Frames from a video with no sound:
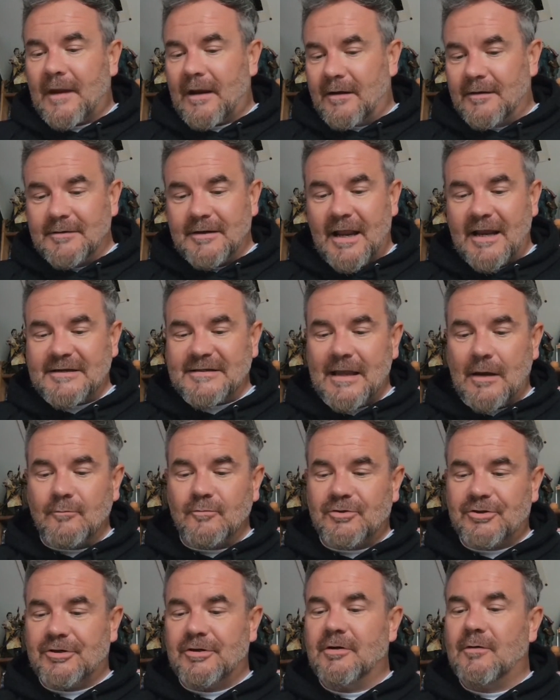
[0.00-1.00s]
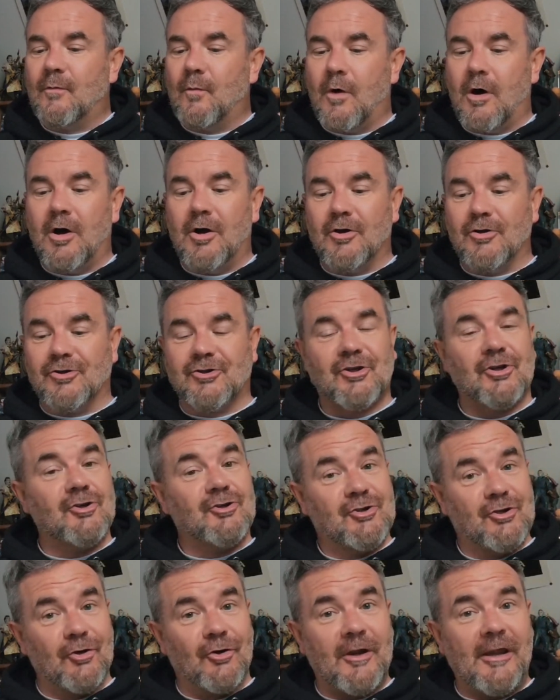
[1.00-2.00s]
Next house was
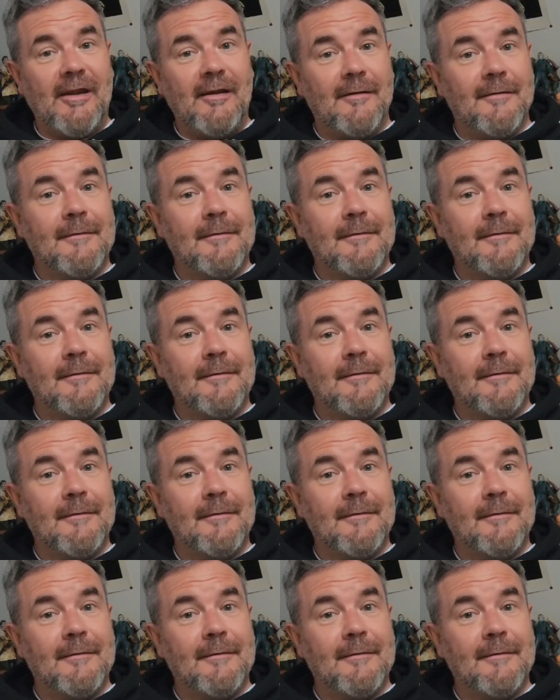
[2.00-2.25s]
Chucky.